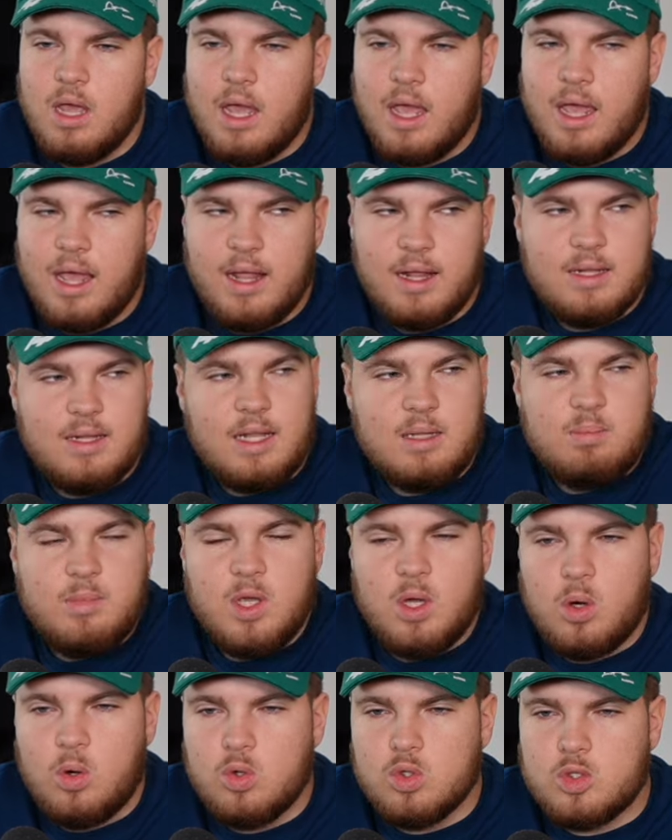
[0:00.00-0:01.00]
And let me
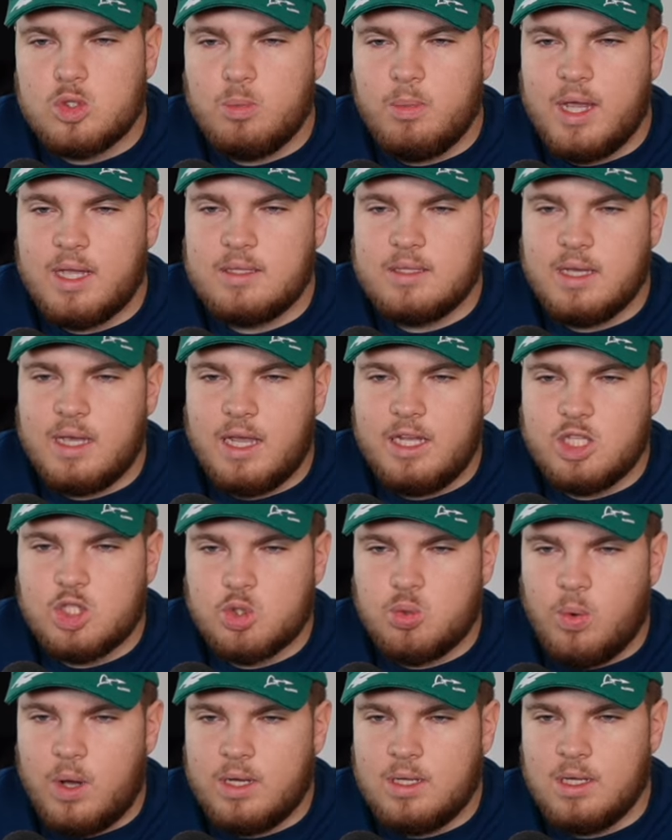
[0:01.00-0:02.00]
also make the
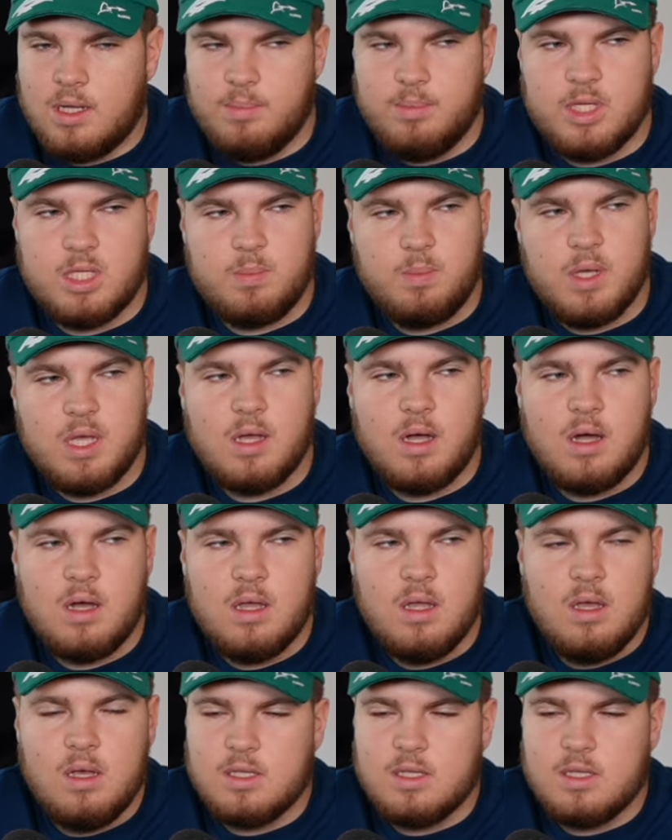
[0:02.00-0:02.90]
h1 a bit bigger.